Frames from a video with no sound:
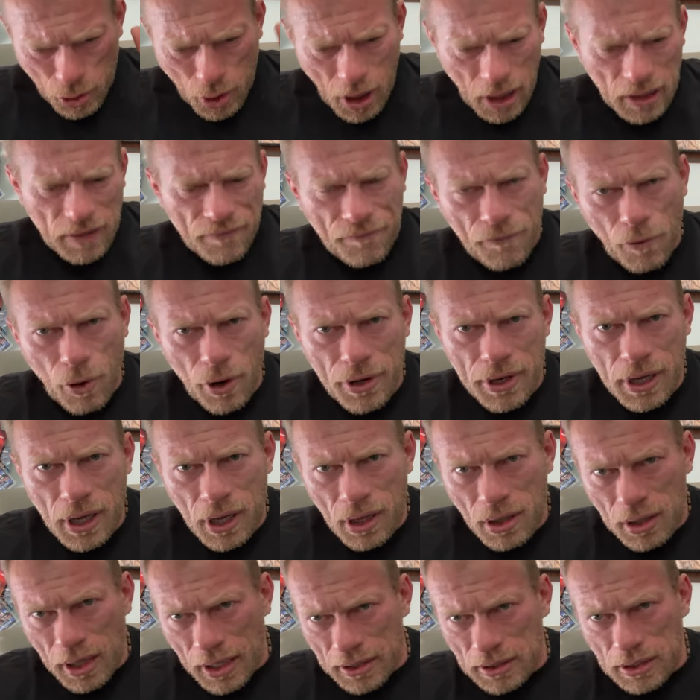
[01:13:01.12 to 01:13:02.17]
to
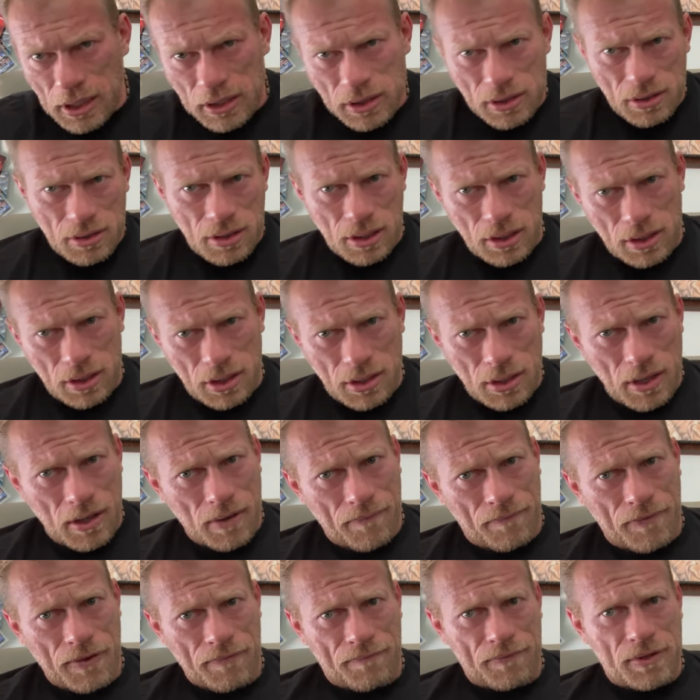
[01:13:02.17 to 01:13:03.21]
California, like the
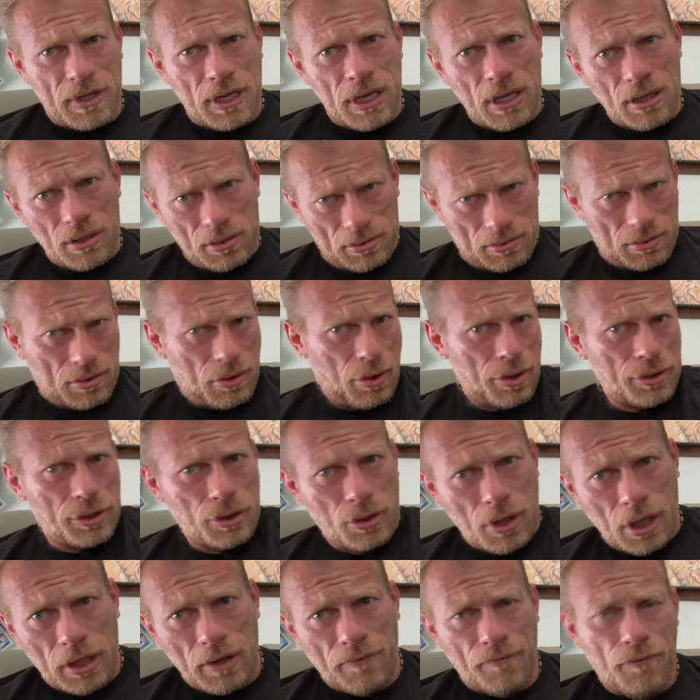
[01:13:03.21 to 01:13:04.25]
15,
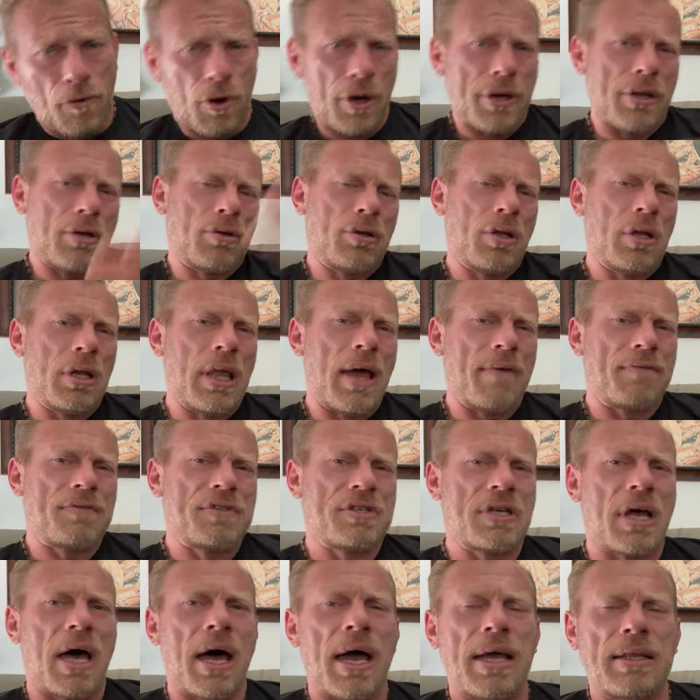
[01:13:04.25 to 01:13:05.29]
going to California on the
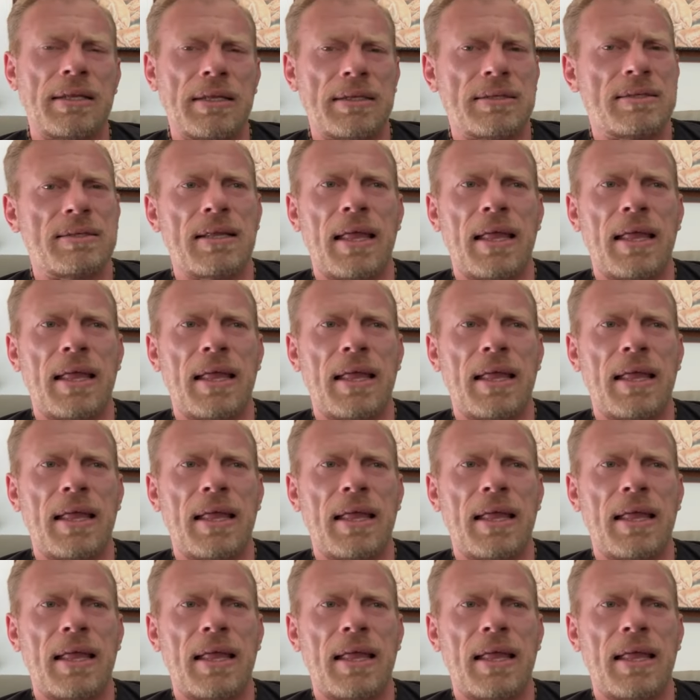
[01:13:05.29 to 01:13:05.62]
left side,